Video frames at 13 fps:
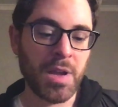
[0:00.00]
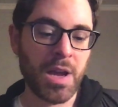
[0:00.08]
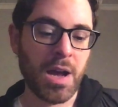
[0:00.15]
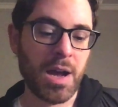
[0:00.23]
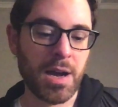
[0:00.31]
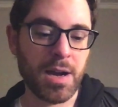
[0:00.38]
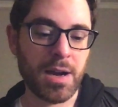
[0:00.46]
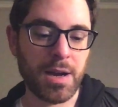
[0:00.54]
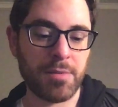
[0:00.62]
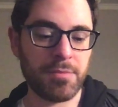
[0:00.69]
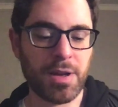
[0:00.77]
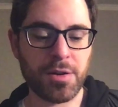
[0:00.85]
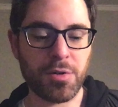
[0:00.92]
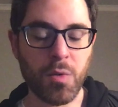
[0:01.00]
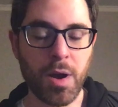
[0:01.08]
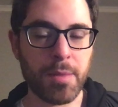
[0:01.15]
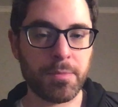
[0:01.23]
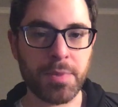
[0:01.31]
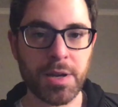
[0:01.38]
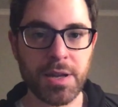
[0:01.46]
Uh, I don't know why
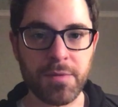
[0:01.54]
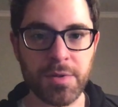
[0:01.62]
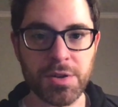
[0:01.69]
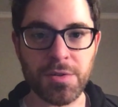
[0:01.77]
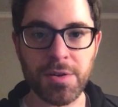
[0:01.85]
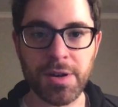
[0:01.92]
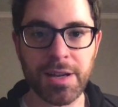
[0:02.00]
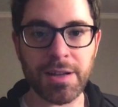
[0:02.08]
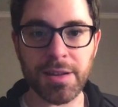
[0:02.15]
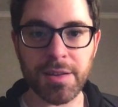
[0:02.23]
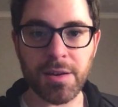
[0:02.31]
I'm picking Victorian England.